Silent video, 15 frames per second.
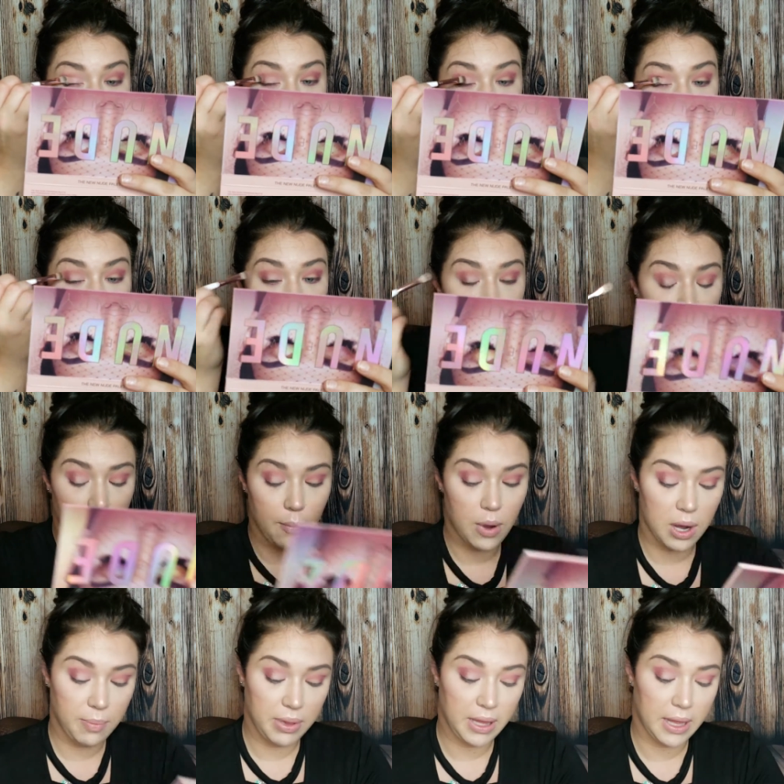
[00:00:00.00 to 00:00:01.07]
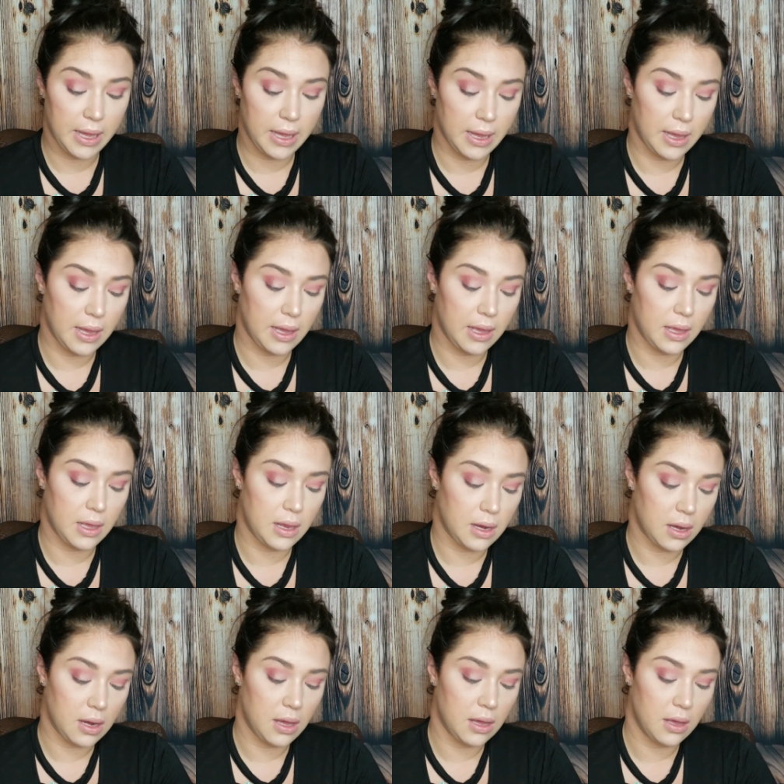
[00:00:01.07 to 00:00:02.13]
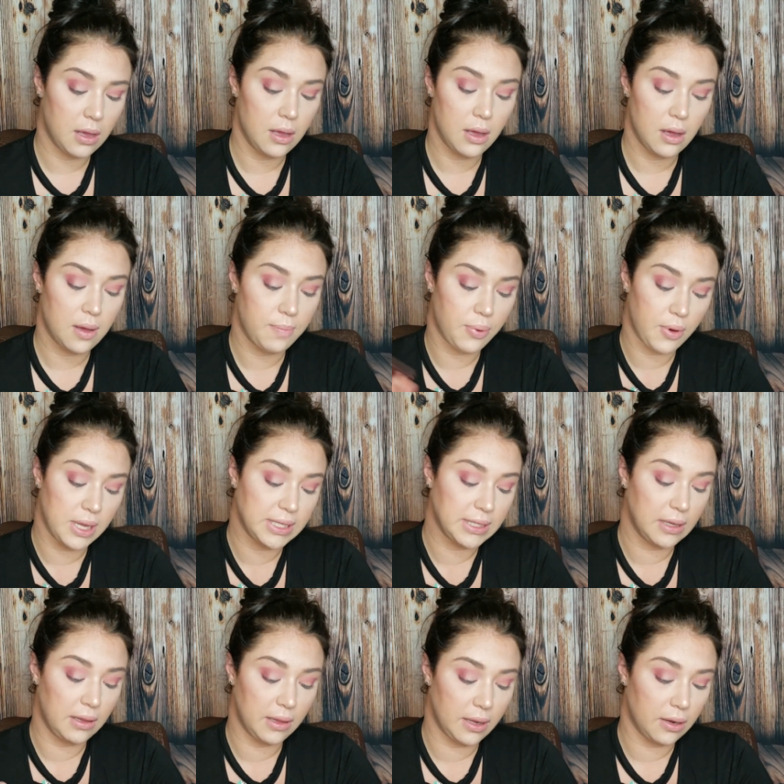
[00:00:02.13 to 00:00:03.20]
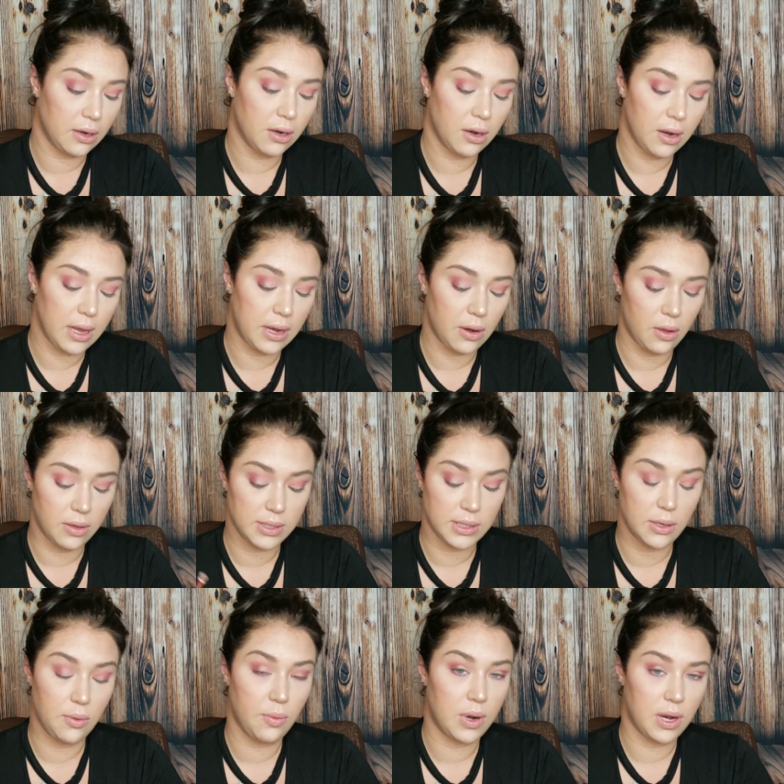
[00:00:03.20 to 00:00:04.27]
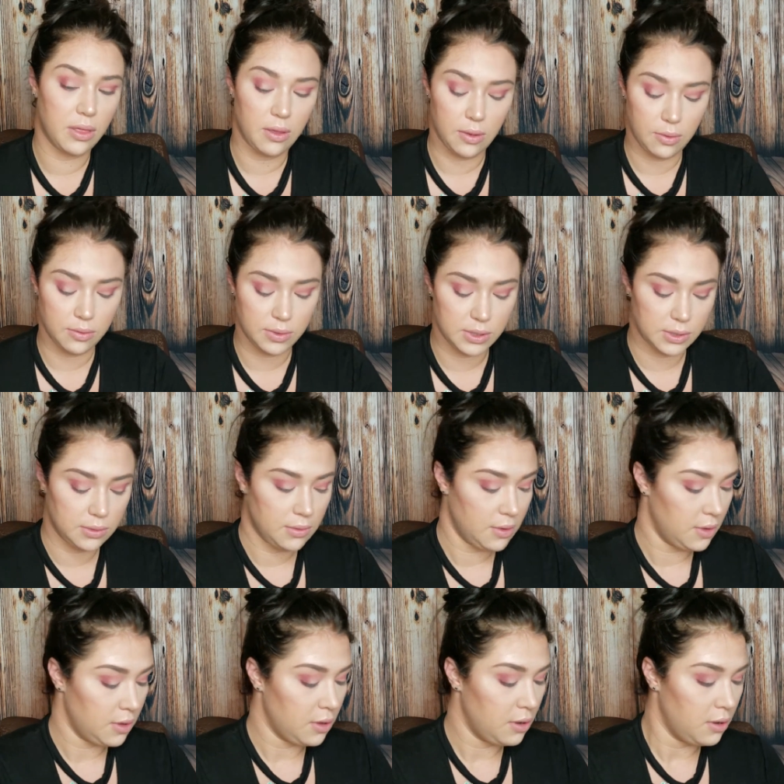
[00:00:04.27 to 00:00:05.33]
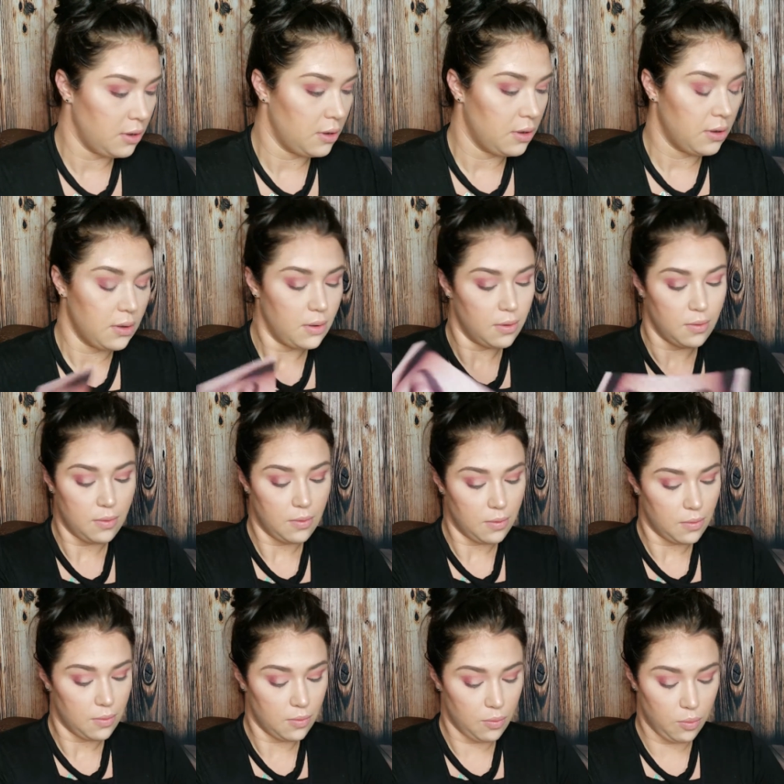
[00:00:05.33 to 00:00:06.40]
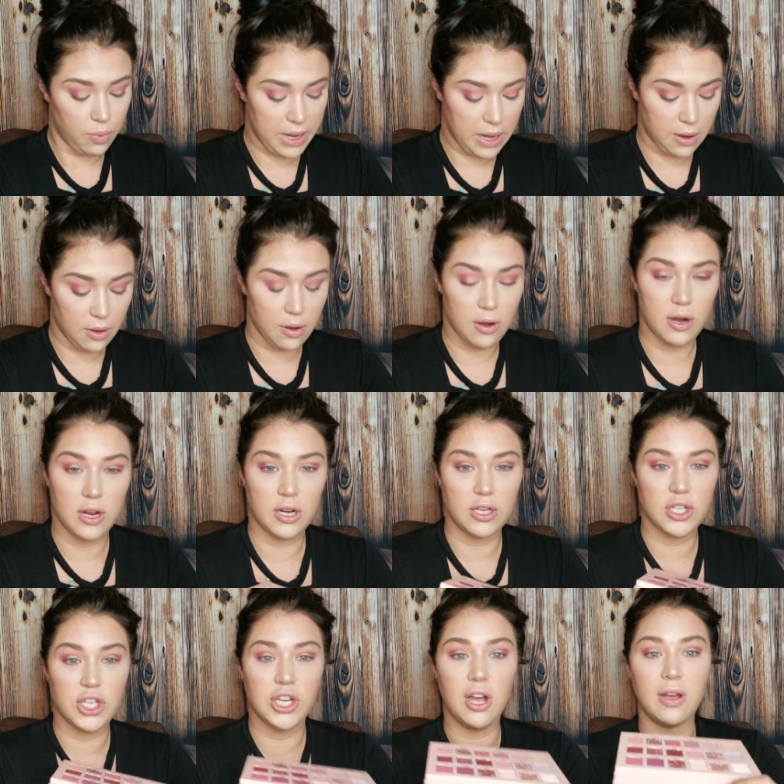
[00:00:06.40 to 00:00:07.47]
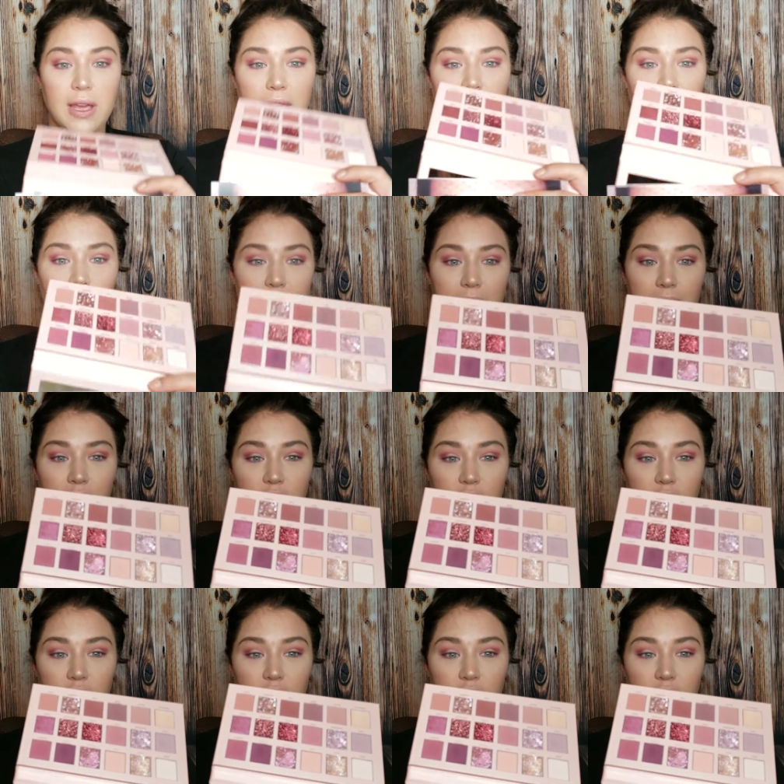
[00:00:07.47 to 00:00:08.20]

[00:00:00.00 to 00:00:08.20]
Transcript: want, I wanna play in a pressed glitter and also one of those weird chunky looking